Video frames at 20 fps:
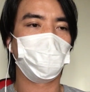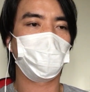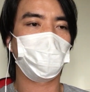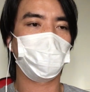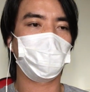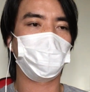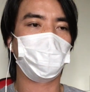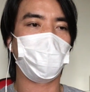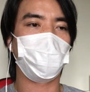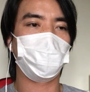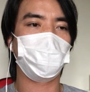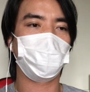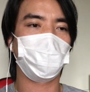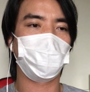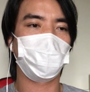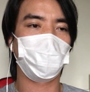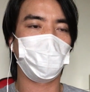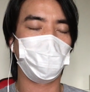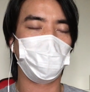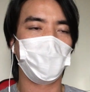just
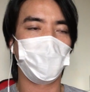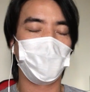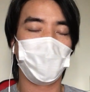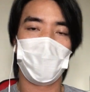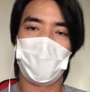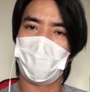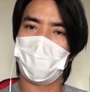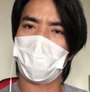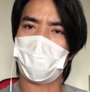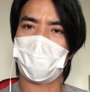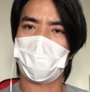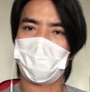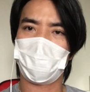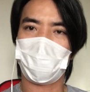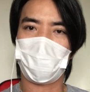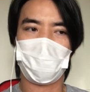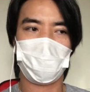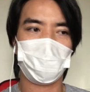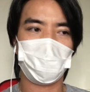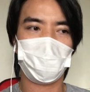basically make it
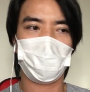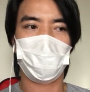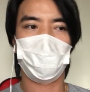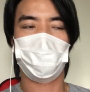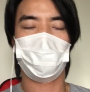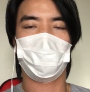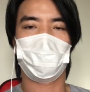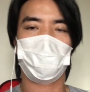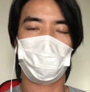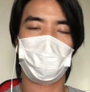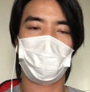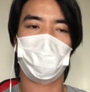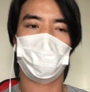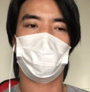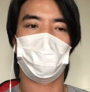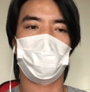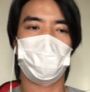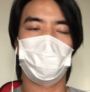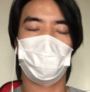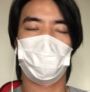short, keep it short,
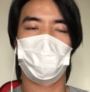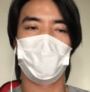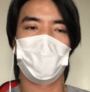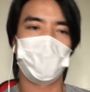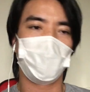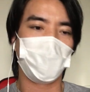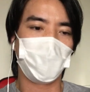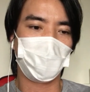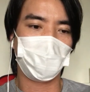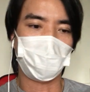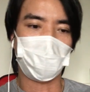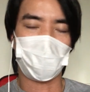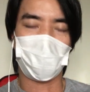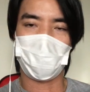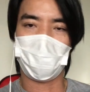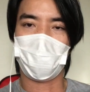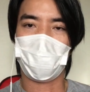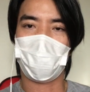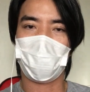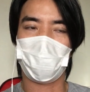then
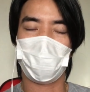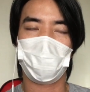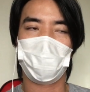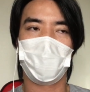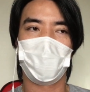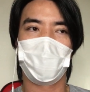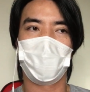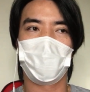second part,